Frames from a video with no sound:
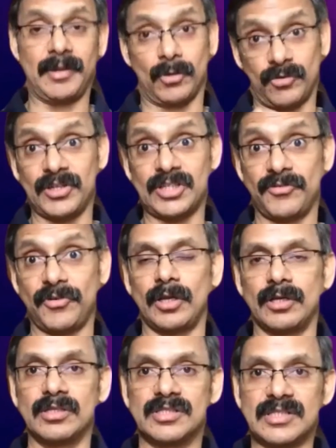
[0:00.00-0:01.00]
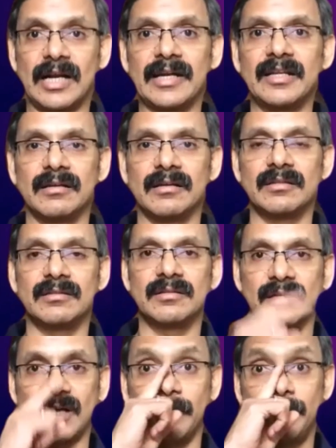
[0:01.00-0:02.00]
First of all, starting the
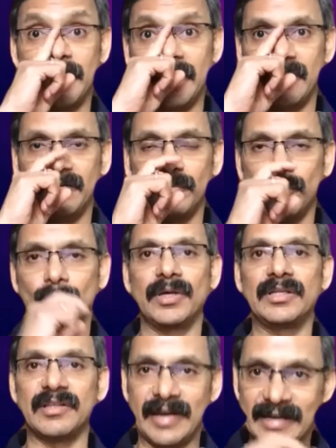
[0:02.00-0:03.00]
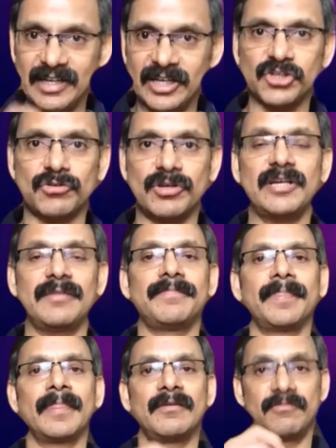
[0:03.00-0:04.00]
company in the right industry
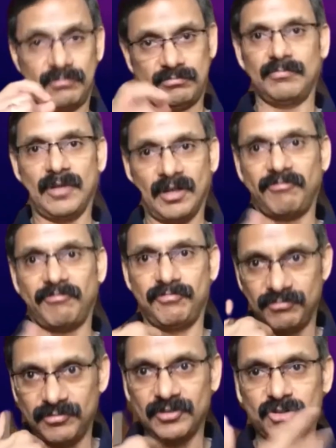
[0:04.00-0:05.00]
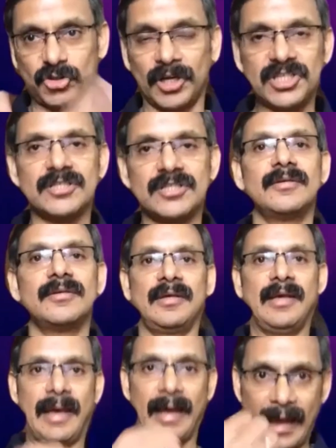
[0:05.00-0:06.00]
of choice,
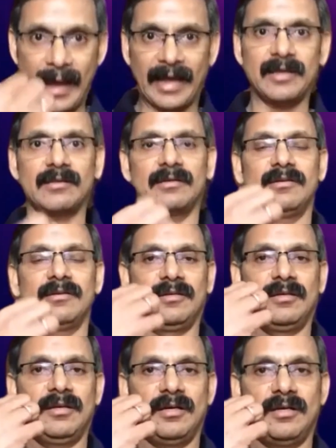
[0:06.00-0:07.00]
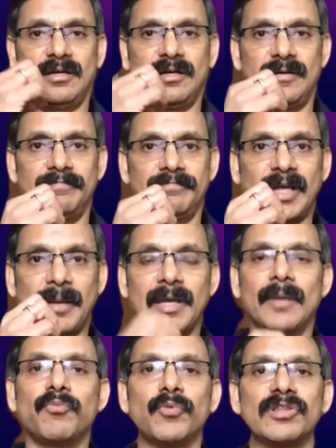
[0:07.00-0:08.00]
and coming
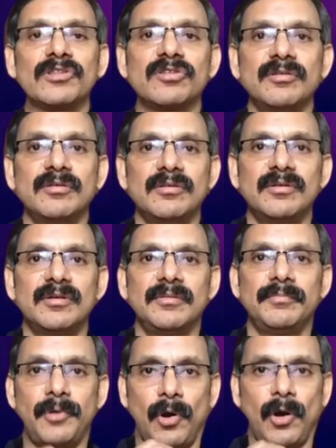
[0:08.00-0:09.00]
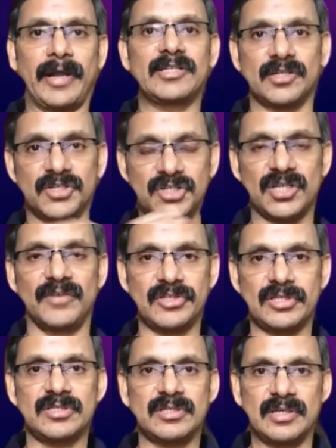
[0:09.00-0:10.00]
up with products or
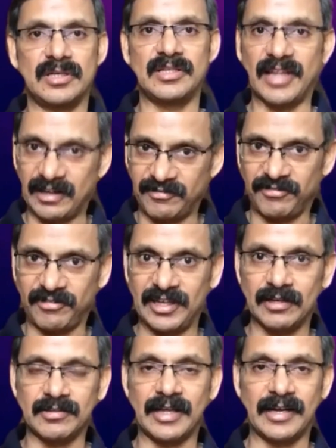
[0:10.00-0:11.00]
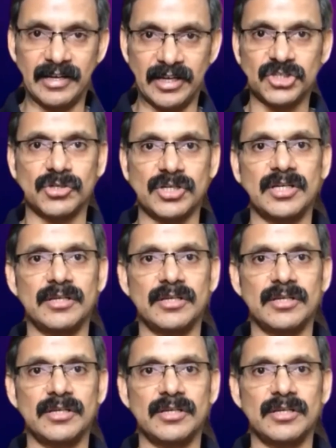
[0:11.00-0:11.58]
services in that field, that industry,